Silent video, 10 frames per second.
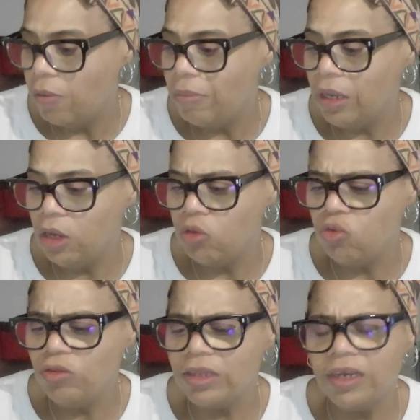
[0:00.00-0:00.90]
me
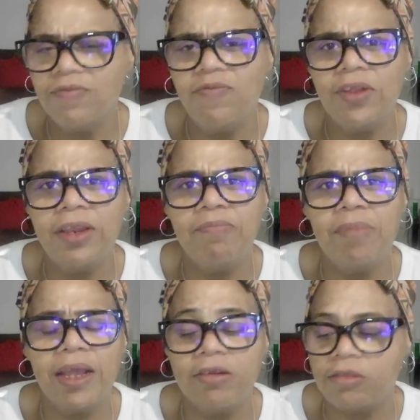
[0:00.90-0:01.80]
losing and
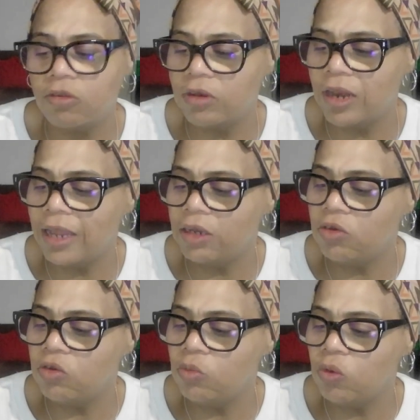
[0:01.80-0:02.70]
feeling better so that I
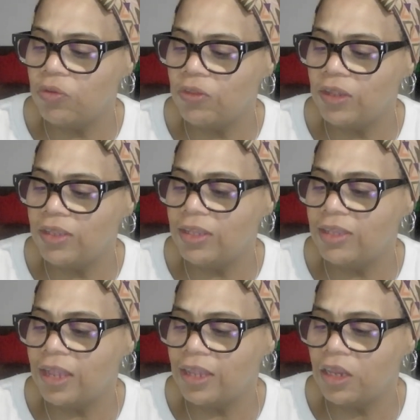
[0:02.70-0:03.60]
can do more things
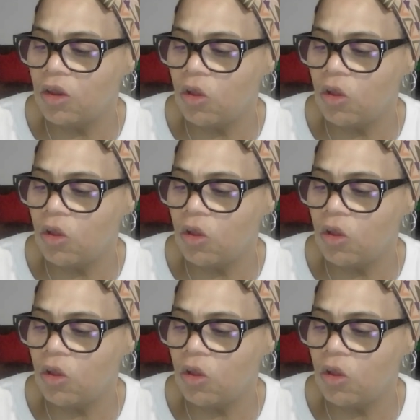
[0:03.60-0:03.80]
as I get